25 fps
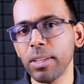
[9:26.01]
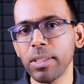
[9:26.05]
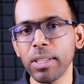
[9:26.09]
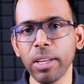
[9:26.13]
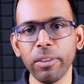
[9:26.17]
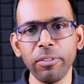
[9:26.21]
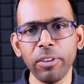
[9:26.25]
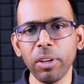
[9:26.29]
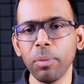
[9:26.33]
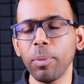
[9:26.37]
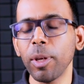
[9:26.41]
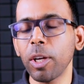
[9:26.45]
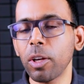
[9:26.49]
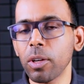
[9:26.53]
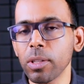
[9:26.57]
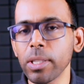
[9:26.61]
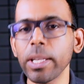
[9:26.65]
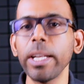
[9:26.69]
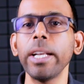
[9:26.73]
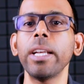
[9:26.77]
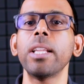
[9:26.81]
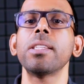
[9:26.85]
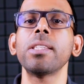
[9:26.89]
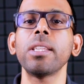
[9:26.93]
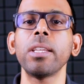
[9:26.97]
safety because he
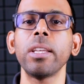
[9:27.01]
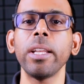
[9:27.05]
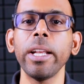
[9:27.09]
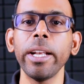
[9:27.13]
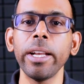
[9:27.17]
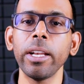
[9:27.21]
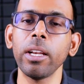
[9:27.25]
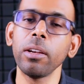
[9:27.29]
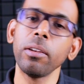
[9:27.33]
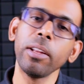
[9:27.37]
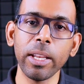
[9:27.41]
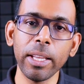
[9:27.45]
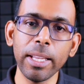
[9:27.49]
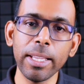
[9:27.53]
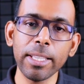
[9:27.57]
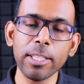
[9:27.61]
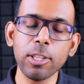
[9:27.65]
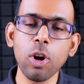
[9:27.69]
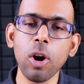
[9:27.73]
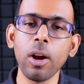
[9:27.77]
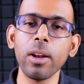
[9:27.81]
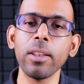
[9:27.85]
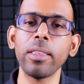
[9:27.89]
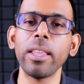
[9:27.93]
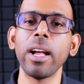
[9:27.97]
doesn't need it. He's
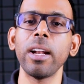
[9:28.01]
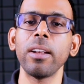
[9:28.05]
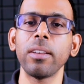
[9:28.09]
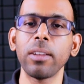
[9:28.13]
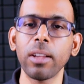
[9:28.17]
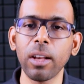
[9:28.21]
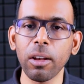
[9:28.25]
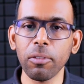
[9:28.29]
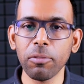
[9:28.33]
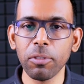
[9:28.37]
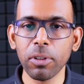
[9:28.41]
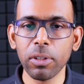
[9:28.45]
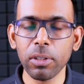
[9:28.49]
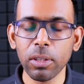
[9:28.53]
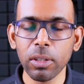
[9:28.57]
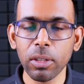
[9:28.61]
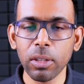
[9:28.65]
got that covered.